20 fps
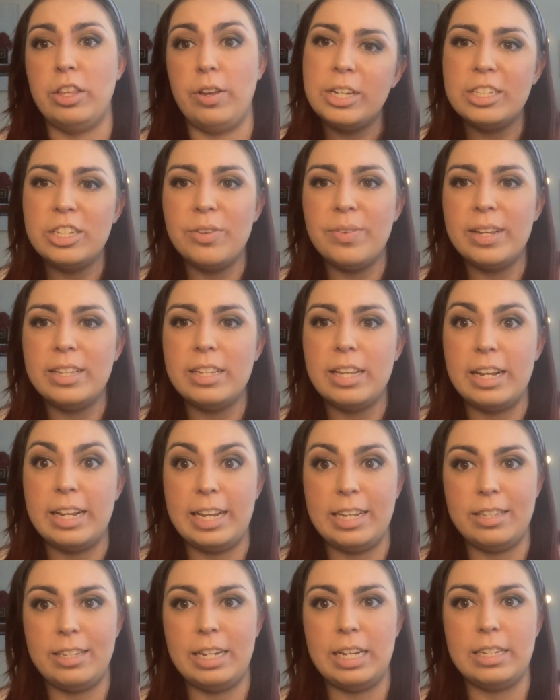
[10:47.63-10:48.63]
As you went in and
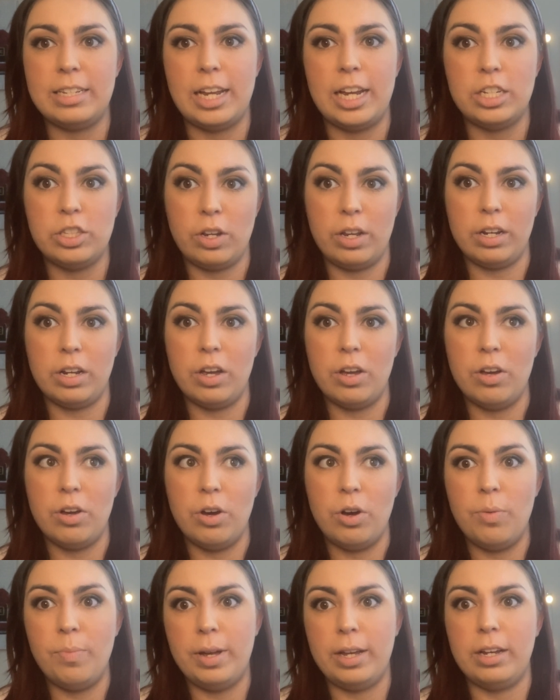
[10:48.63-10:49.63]
they see his eyes, like,
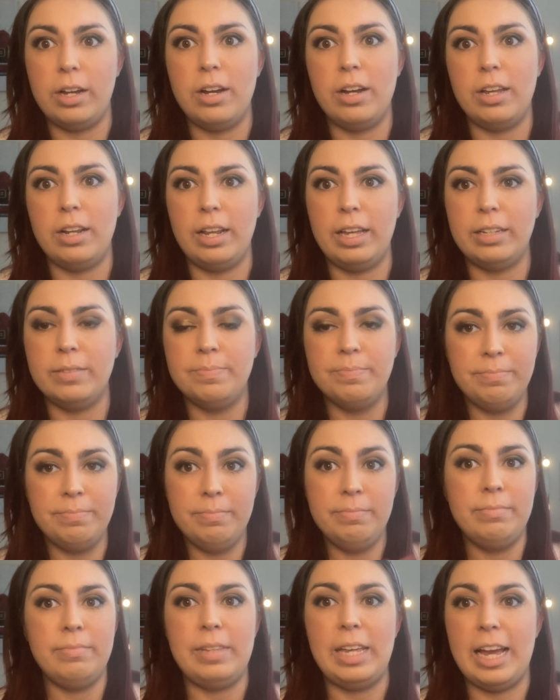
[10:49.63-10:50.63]
oh my God, like,
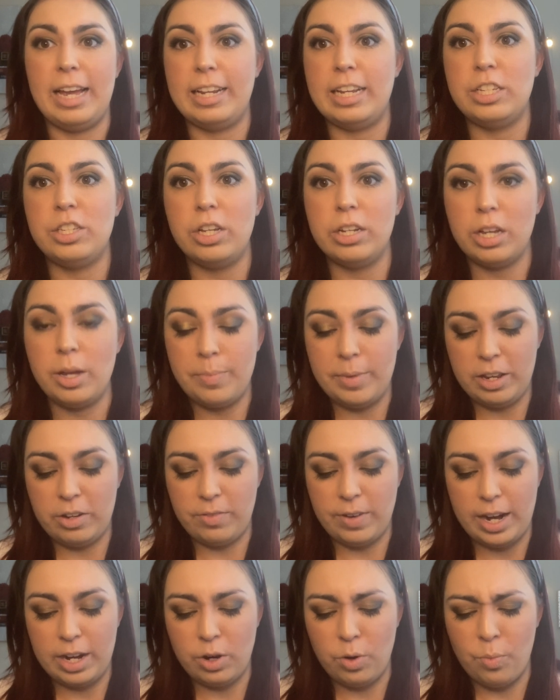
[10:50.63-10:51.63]
yeah, they took him in
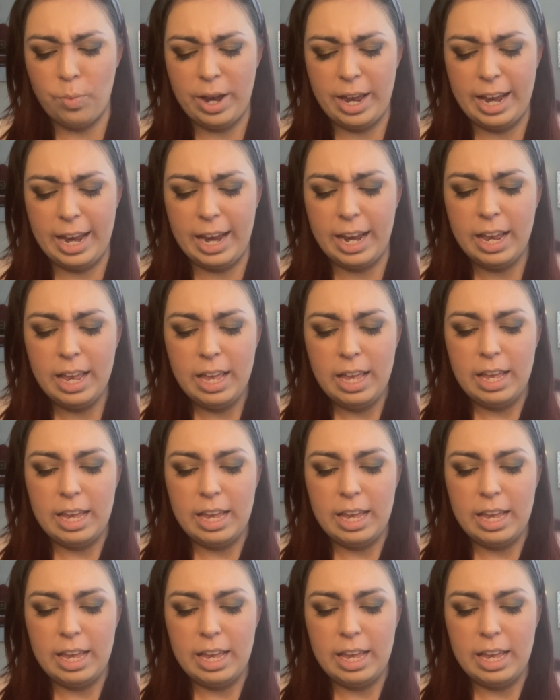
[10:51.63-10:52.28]
right away.